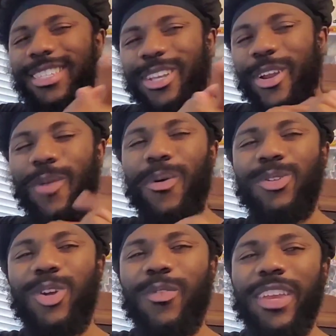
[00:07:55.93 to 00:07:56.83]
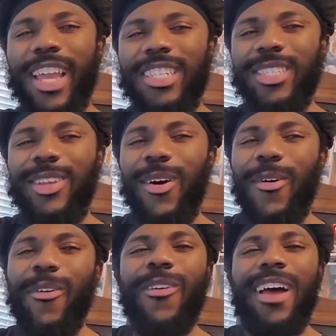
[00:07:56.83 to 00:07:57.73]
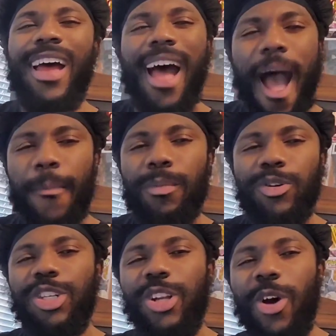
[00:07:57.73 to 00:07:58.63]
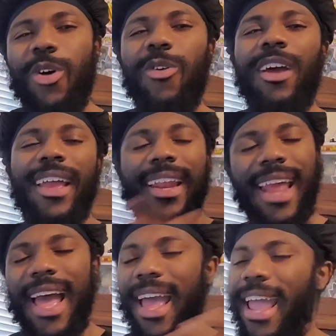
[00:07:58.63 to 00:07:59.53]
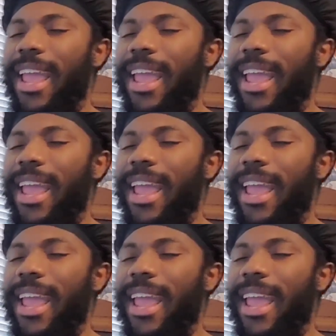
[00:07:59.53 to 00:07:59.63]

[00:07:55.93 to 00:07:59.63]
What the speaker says: Turn your post notifications on. I'm emotional, and I